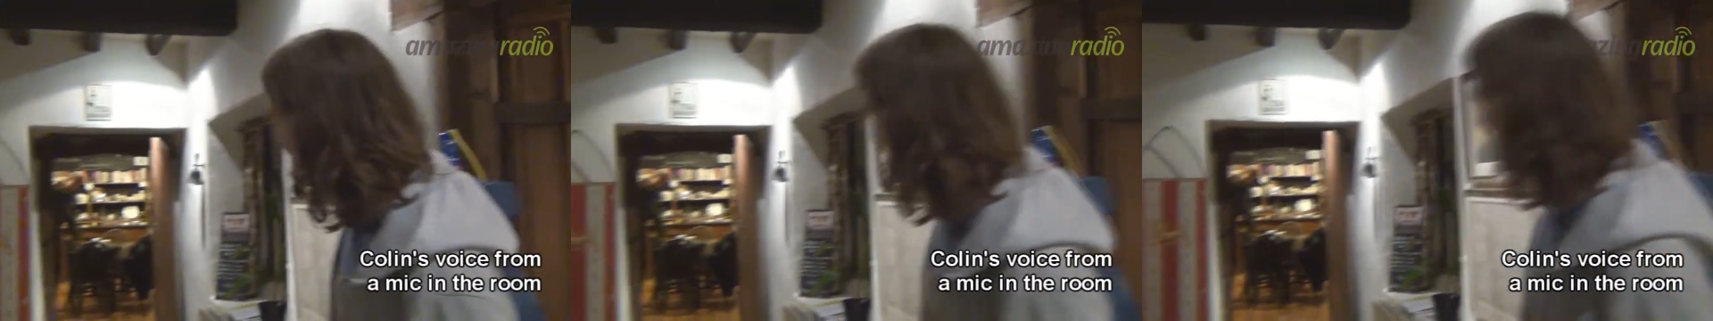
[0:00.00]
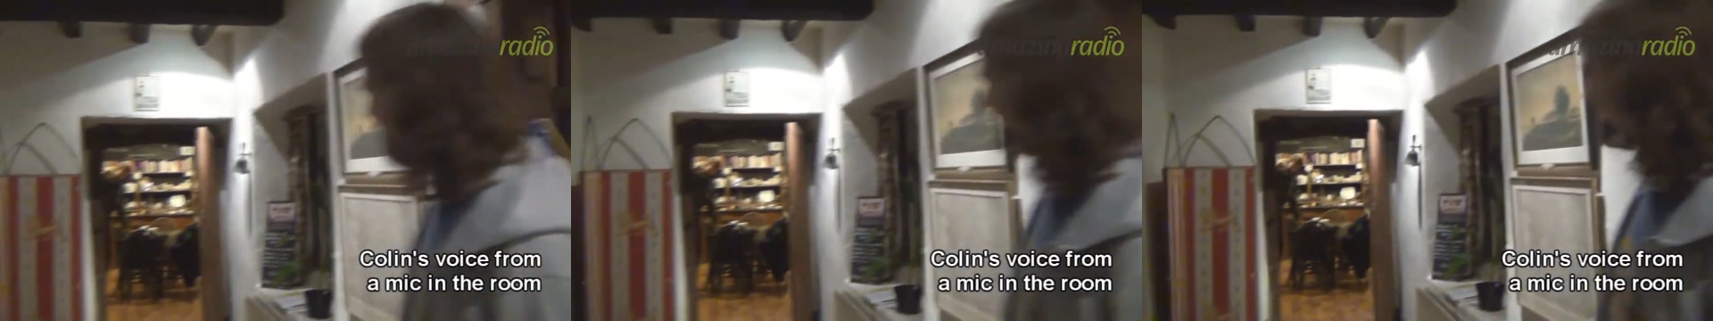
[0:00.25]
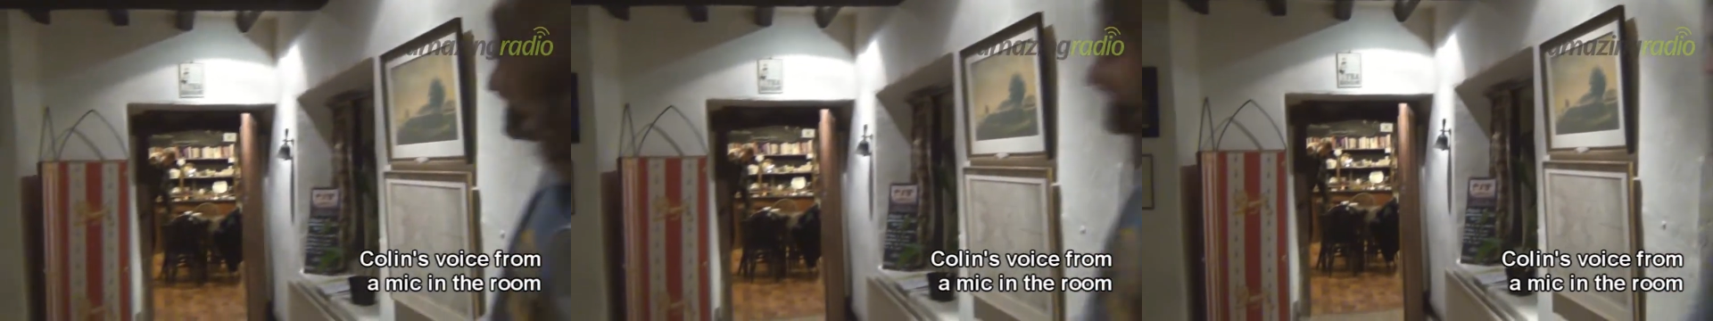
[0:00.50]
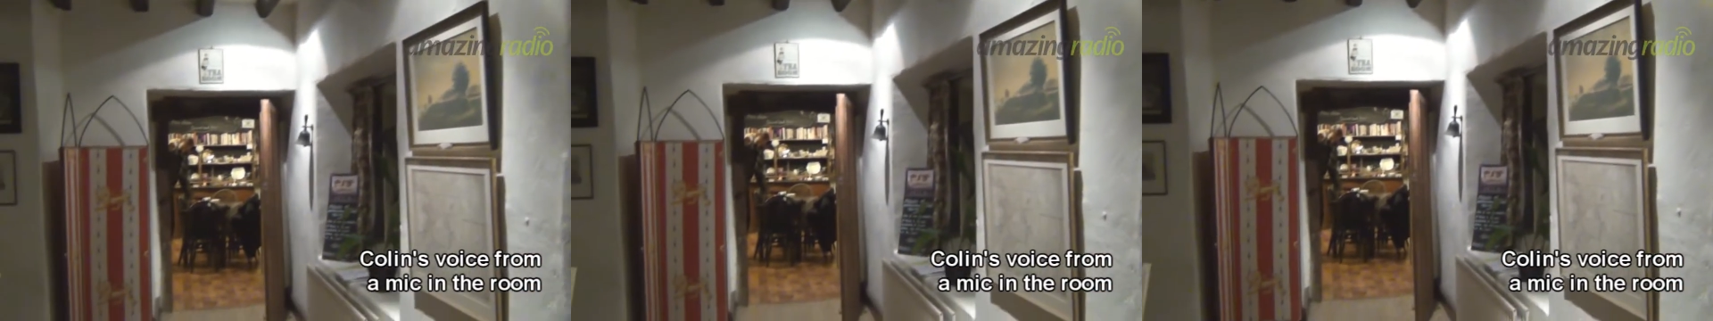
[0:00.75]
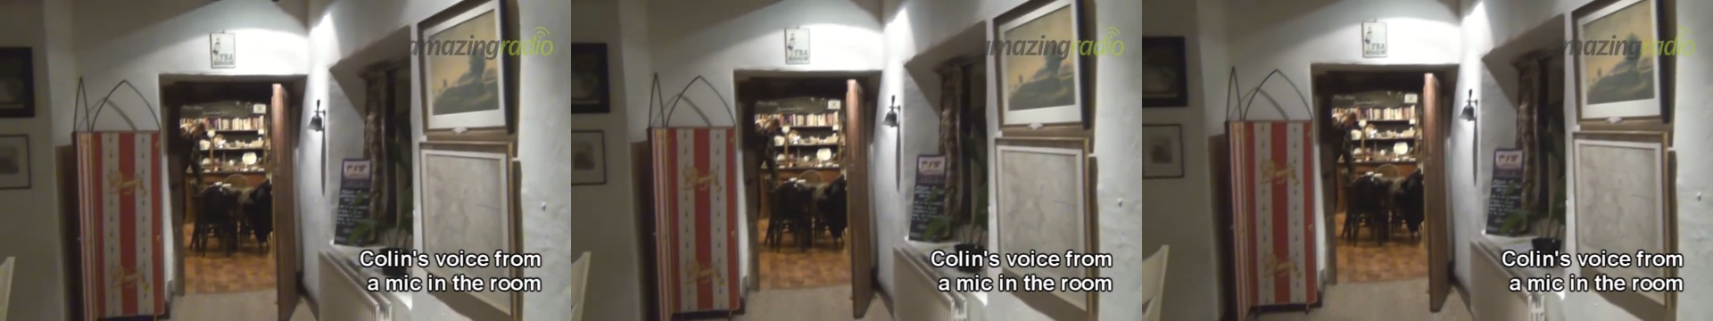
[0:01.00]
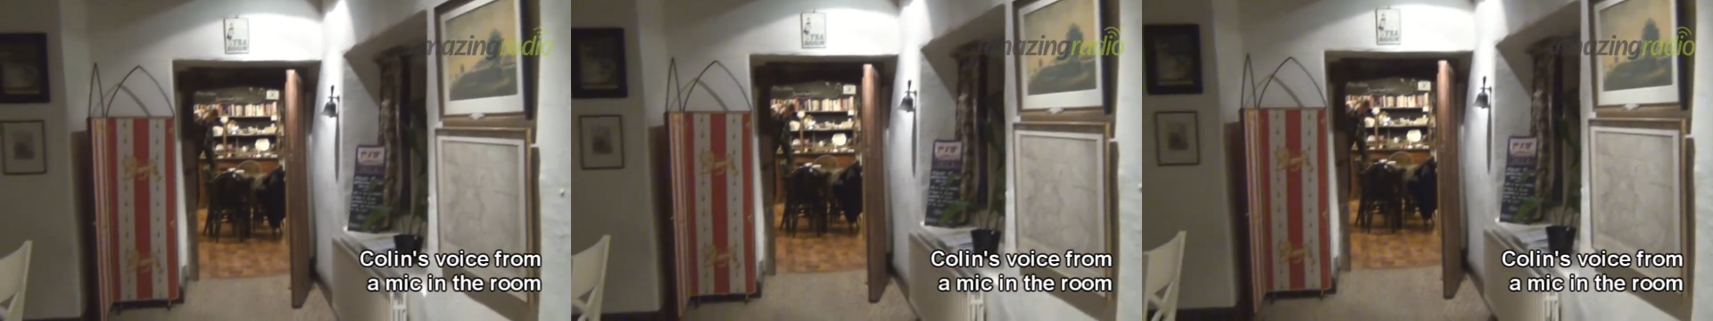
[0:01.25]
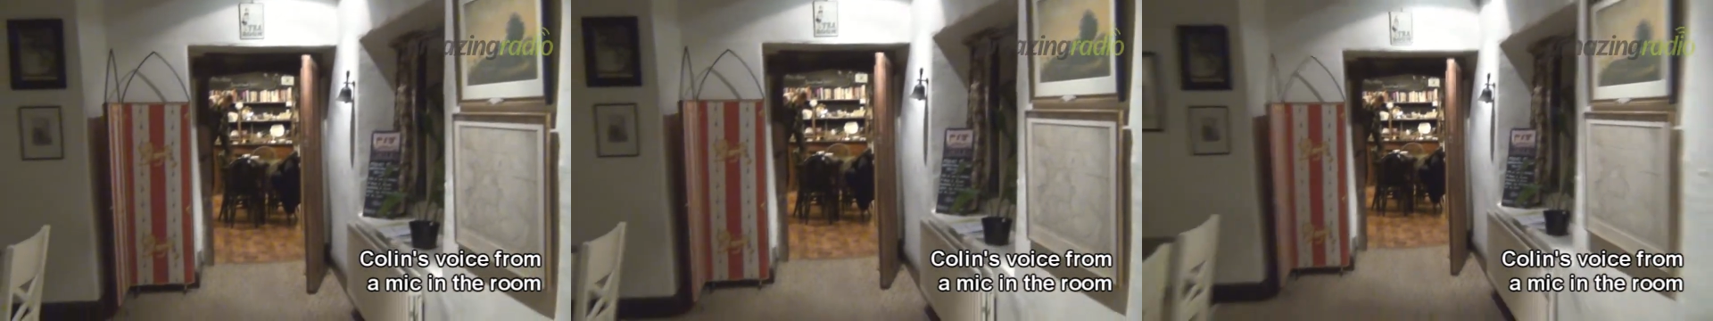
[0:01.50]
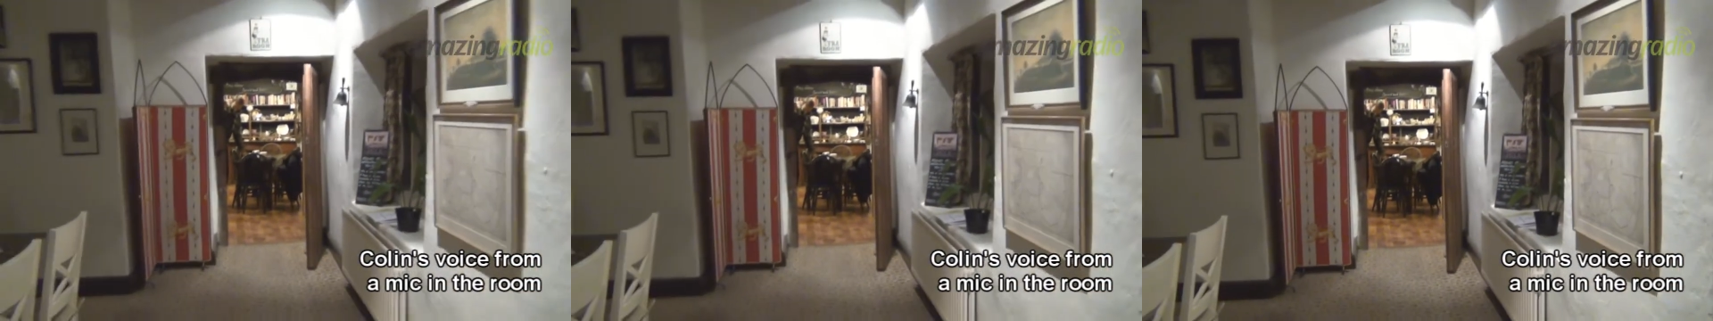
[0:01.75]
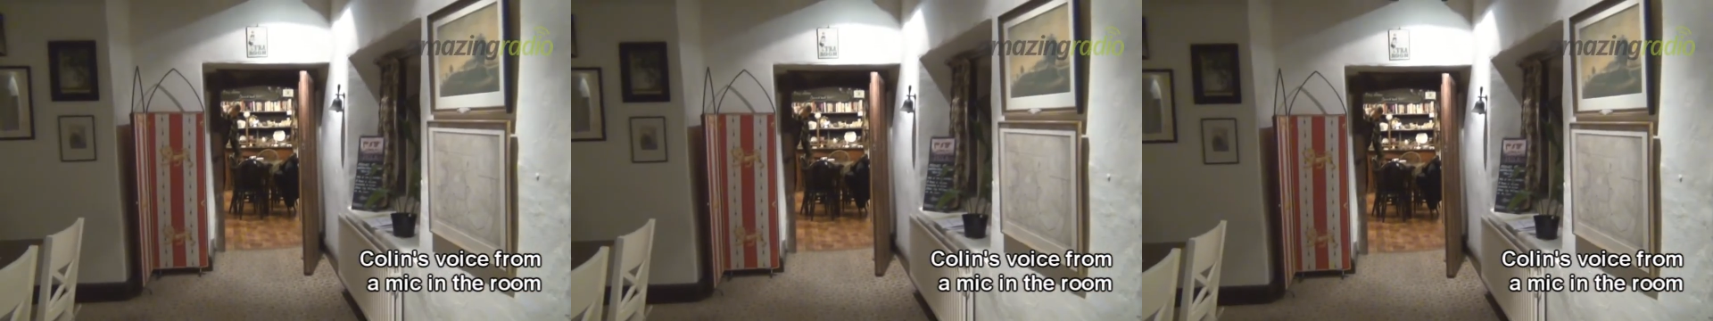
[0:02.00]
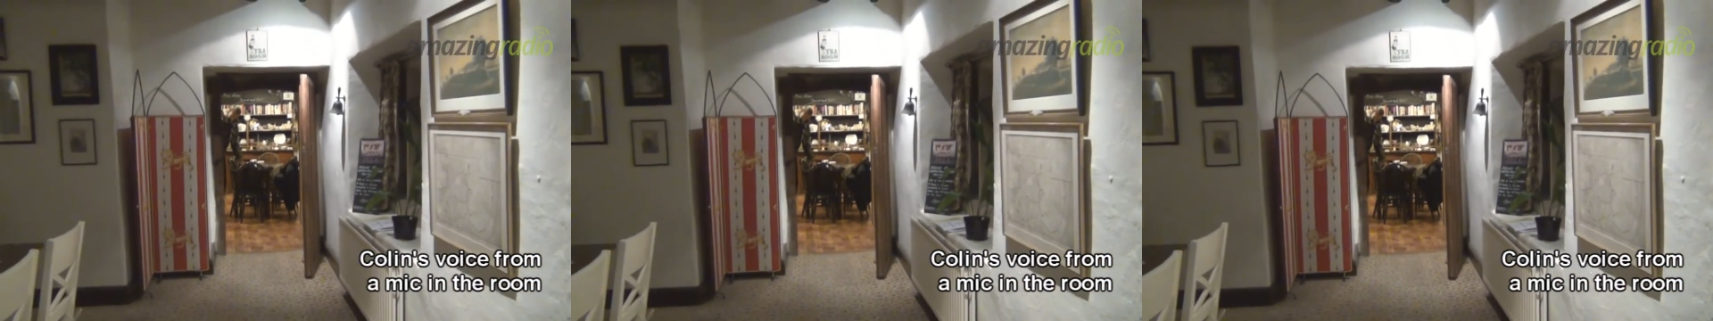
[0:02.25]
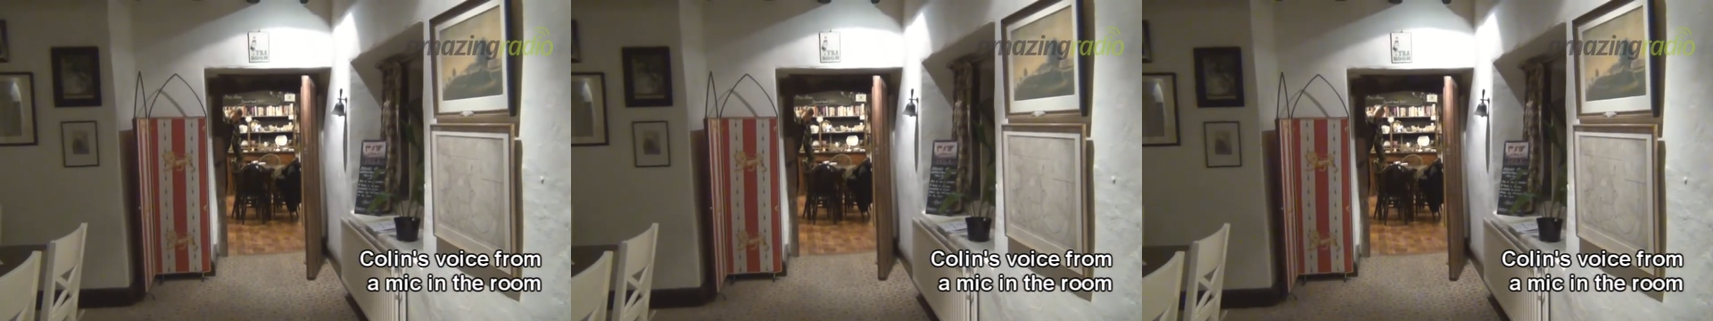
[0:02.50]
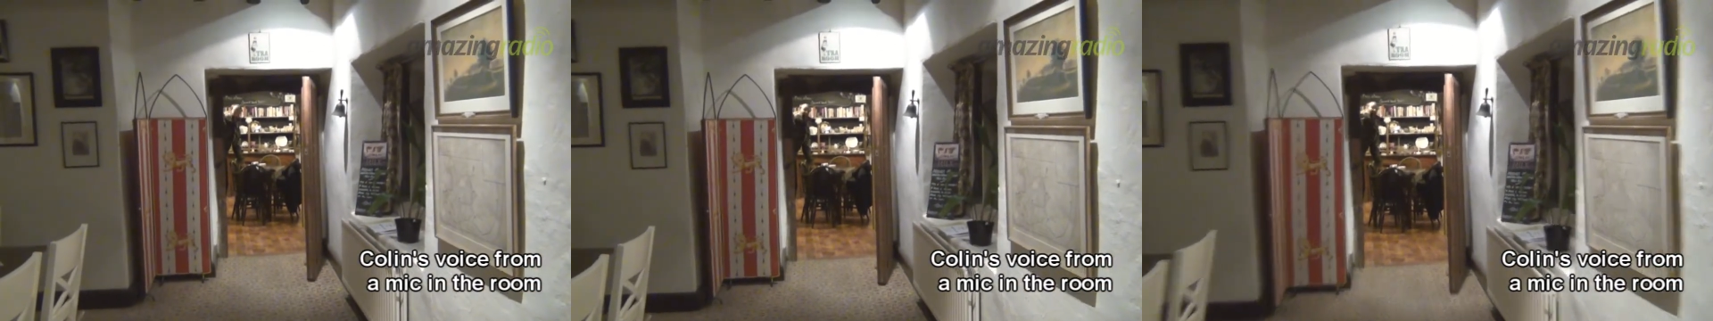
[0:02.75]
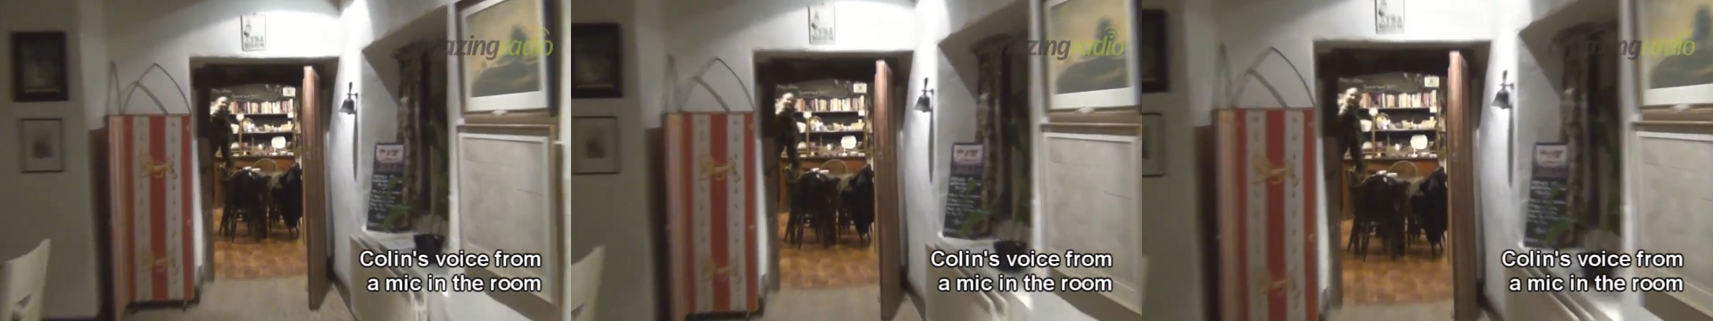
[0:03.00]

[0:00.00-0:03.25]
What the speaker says: No face is visible, so there are no lips to read.